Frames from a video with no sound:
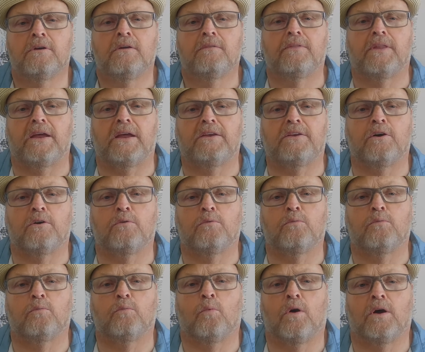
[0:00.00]
they don't
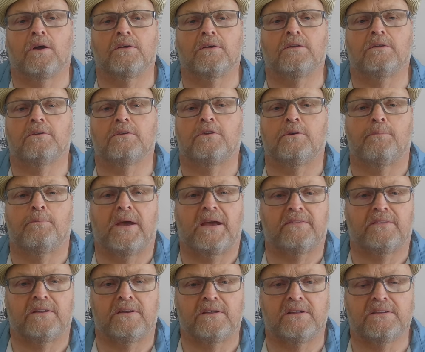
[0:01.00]
want to
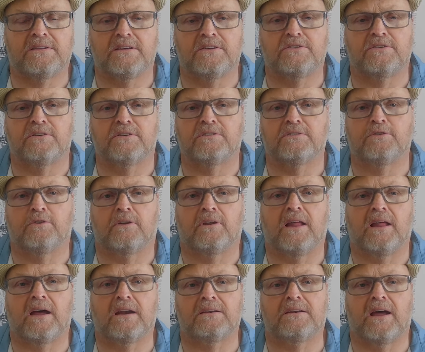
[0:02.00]
make the decision. So a
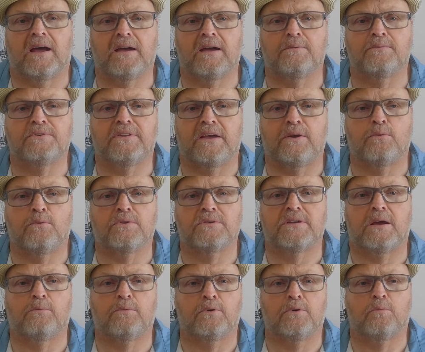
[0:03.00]
lot of times they will
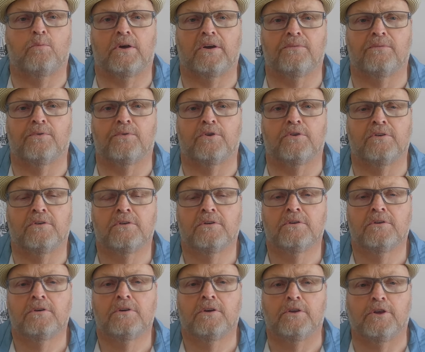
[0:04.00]
say, well, whatever
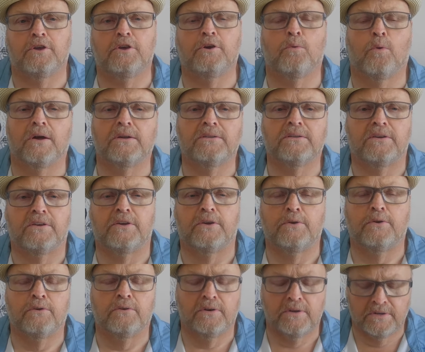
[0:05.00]
you want to
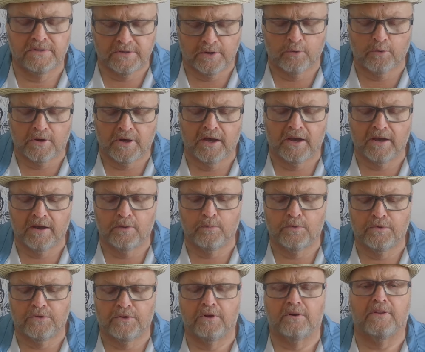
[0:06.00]
do is okay
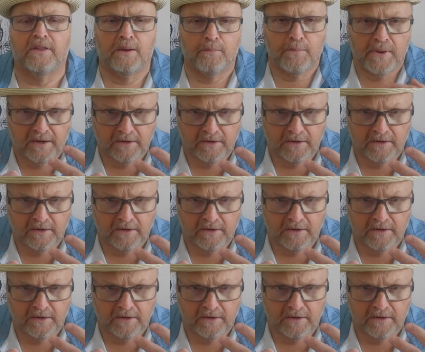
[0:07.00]
with you. They may